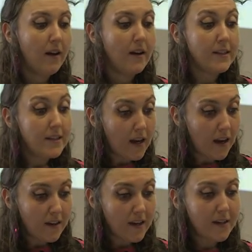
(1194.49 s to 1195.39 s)

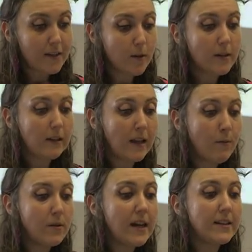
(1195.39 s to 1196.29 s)
Instead, he asserts that
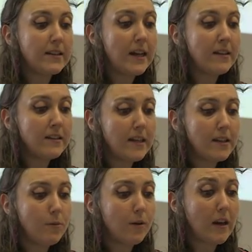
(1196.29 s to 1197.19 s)
language has a tendency
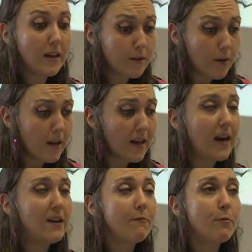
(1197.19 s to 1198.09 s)
to exert a
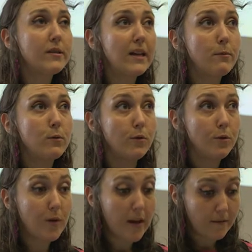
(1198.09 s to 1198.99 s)
kind of perceptual
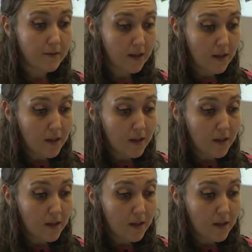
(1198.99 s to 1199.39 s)
drift